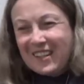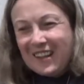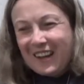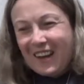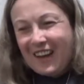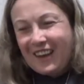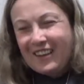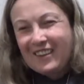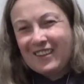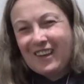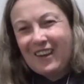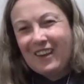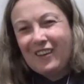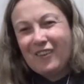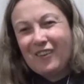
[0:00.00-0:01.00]
And
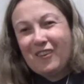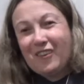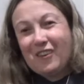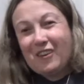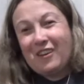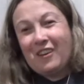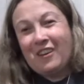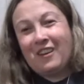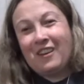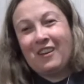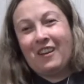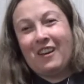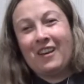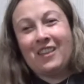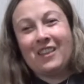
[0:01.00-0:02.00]
I don't know,
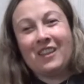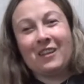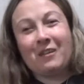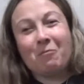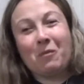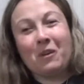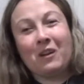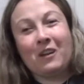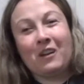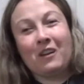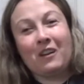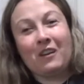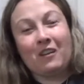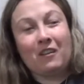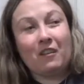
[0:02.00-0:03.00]
I think being
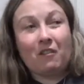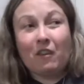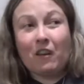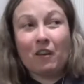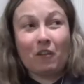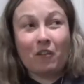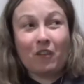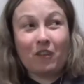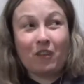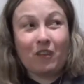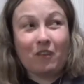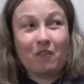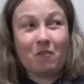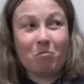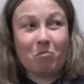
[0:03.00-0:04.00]
an
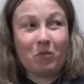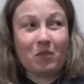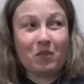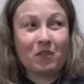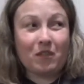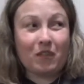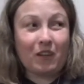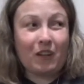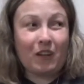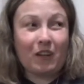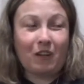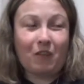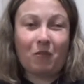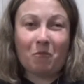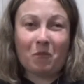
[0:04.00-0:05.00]
ordinary person, I
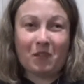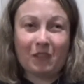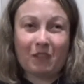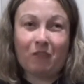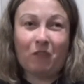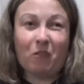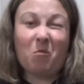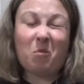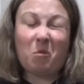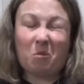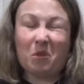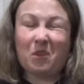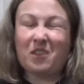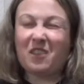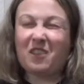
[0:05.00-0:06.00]
can't call myself a noble
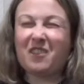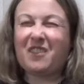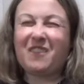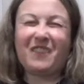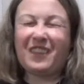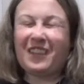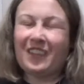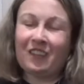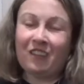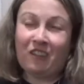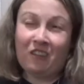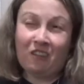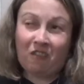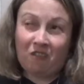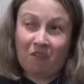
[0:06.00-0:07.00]
person because I'm
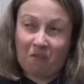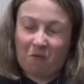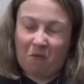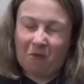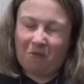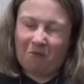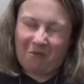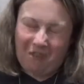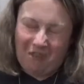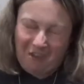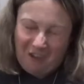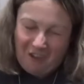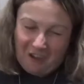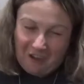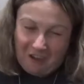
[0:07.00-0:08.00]
clearly not noble. Yeah.